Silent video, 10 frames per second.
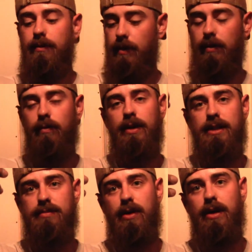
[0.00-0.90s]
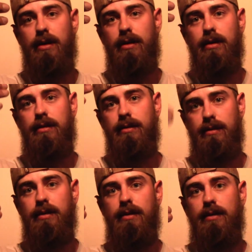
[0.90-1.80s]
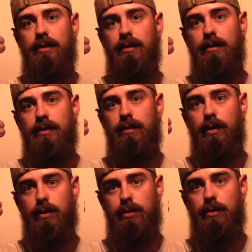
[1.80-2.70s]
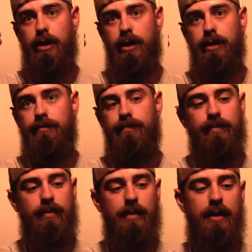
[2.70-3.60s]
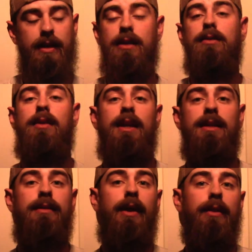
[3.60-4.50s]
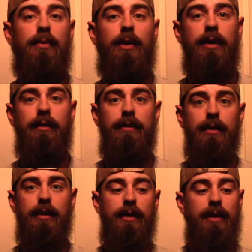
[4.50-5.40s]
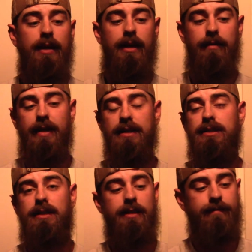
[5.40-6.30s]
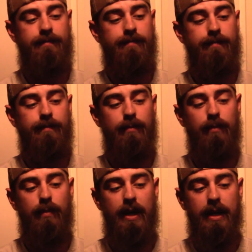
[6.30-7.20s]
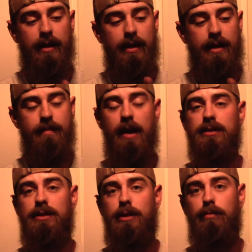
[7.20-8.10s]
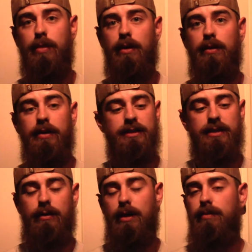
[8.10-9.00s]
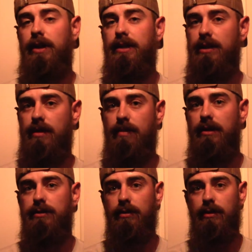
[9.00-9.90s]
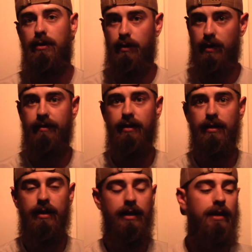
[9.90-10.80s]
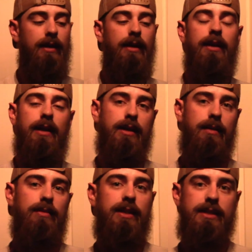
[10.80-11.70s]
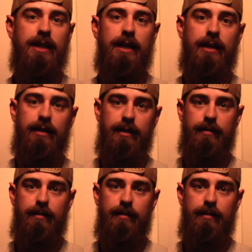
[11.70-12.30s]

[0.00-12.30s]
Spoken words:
one with the Spothogg logo on it, and then you'll get another one if where it mounts your bow is the only place you can mount your quiver. They come with a second